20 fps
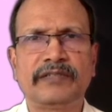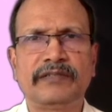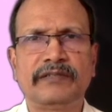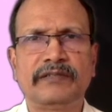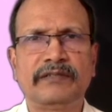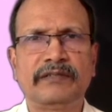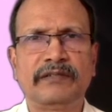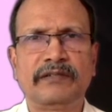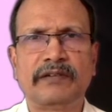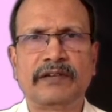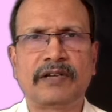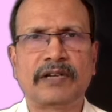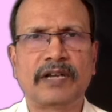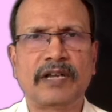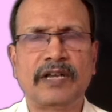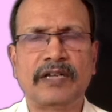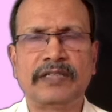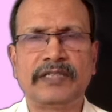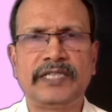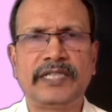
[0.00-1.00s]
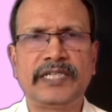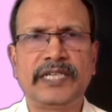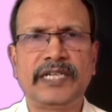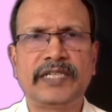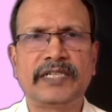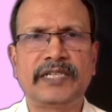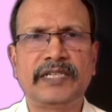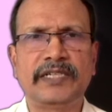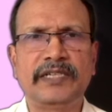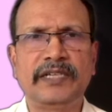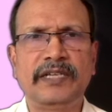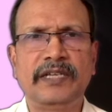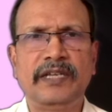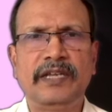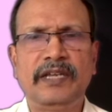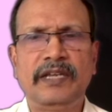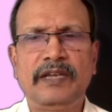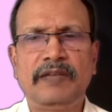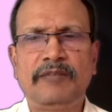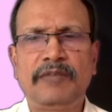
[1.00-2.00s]
or detect it.
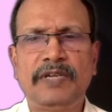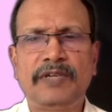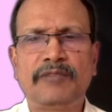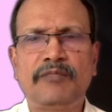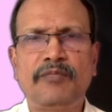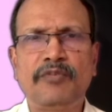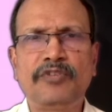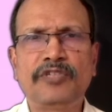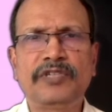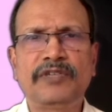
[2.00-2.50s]
But most